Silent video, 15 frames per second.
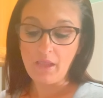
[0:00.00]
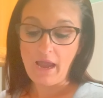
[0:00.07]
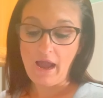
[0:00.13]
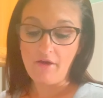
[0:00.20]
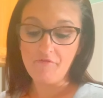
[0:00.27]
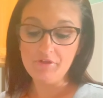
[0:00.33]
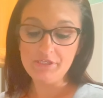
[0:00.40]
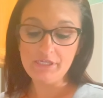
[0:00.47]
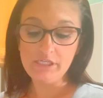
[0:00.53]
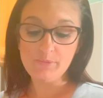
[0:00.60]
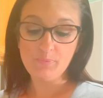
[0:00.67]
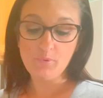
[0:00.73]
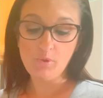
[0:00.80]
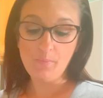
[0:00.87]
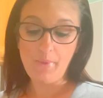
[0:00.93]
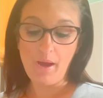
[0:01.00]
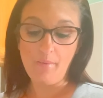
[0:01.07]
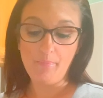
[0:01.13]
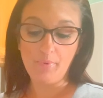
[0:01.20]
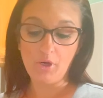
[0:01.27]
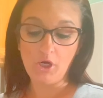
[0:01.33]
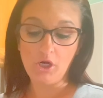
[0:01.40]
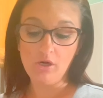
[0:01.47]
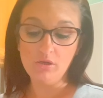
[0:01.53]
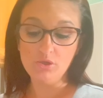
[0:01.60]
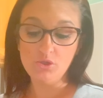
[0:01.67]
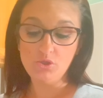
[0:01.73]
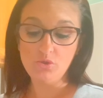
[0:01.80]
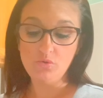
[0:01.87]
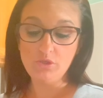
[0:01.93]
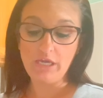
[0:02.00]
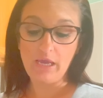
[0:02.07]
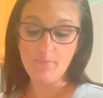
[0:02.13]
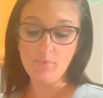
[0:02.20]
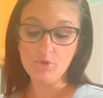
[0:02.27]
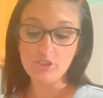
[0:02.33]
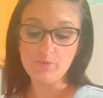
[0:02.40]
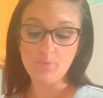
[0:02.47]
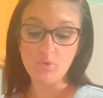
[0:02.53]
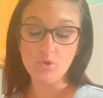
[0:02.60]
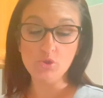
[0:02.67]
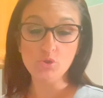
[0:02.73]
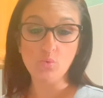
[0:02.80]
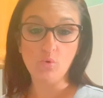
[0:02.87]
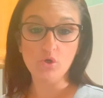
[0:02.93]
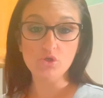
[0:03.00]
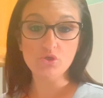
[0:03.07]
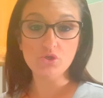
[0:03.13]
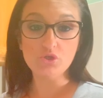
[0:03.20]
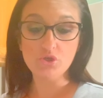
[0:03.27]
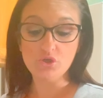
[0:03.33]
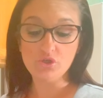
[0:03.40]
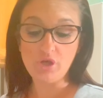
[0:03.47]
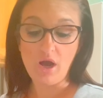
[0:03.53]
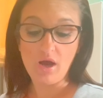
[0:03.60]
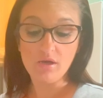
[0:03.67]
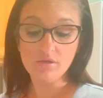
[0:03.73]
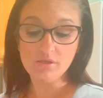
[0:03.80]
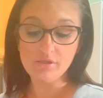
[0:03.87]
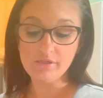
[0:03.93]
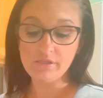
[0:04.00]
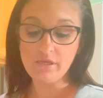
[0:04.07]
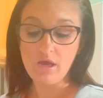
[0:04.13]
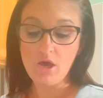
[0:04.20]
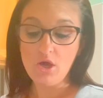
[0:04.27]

half a teaspoon pepper, two tablespoons Worcestershire sauce,